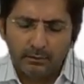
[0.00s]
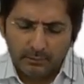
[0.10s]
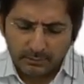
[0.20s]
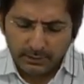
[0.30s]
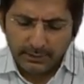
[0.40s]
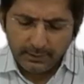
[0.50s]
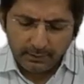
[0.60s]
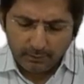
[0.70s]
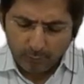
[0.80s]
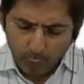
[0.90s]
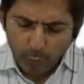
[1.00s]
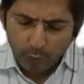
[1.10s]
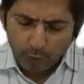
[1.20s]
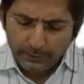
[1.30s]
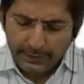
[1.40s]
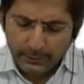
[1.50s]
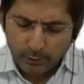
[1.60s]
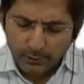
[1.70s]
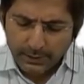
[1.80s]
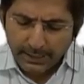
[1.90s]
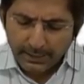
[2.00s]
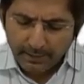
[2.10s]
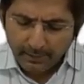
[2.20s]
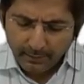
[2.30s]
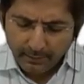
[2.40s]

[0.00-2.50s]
See, do you know the age of Shreya?